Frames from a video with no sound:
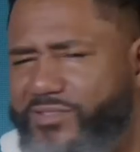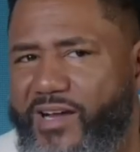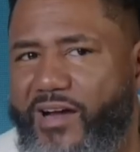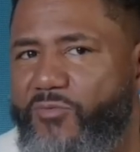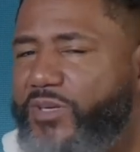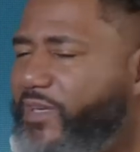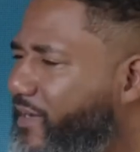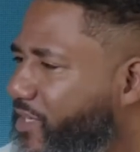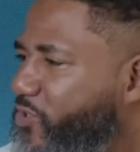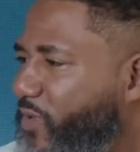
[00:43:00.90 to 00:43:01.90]
God will not
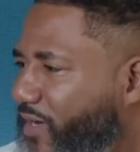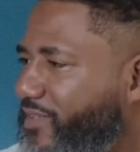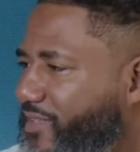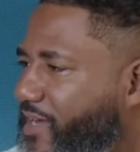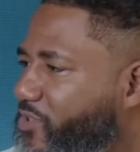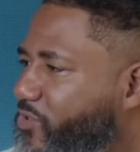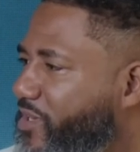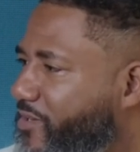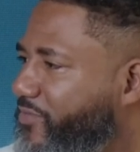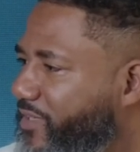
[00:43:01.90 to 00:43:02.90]
let you exercise your
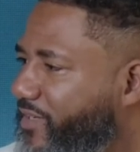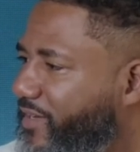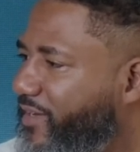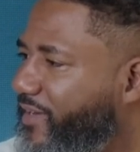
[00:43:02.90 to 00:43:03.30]
gift. That's right.